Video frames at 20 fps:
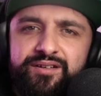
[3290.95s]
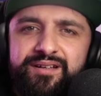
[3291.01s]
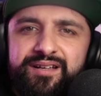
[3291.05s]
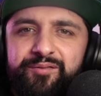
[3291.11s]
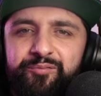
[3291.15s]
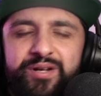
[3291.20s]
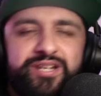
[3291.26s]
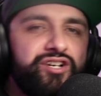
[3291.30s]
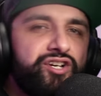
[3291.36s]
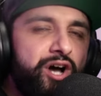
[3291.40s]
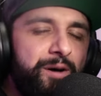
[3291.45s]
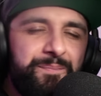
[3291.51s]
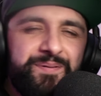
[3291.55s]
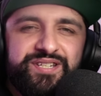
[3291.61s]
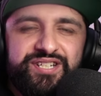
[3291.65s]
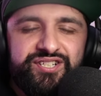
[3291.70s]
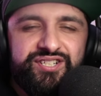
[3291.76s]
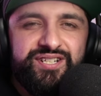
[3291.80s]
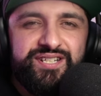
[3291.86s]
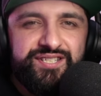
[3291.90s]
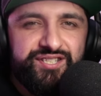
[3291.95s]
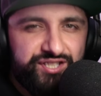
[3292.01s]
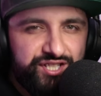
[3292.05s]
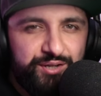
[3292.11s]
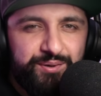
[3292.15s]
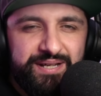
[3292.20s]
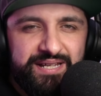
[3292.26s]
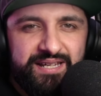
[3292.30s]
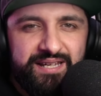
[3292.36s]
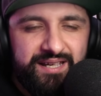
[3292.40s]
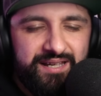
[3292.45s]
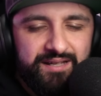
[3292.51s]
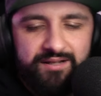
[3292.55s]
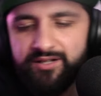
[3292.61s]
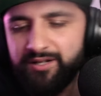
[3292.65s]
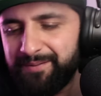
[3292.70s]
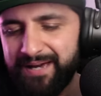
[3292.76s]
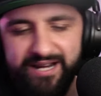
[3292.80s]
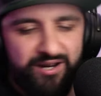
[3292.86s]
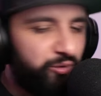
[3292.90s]
When your competition is doing it,
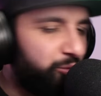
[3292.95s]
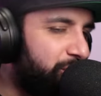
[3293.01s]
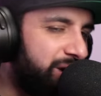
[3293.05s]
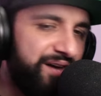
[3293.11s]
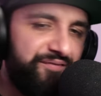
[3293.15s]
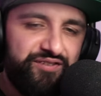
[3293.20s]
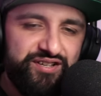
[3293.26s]
no matter what,